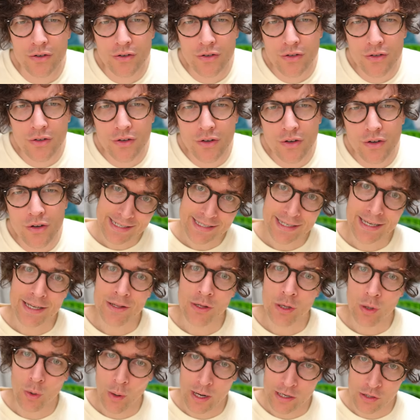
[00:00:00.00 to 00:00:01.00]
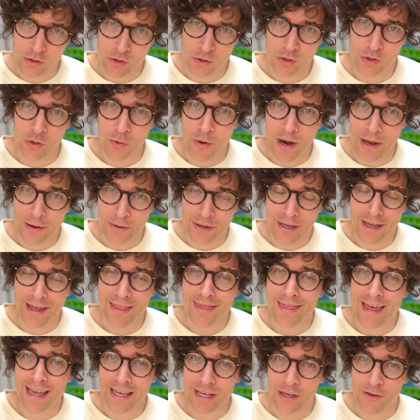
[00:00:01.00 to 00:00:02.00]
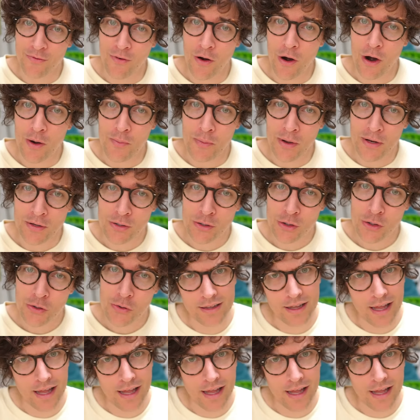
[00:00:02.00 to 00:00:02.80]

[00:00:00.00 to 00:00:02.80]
I'll be asking the questions around here, thank you very much.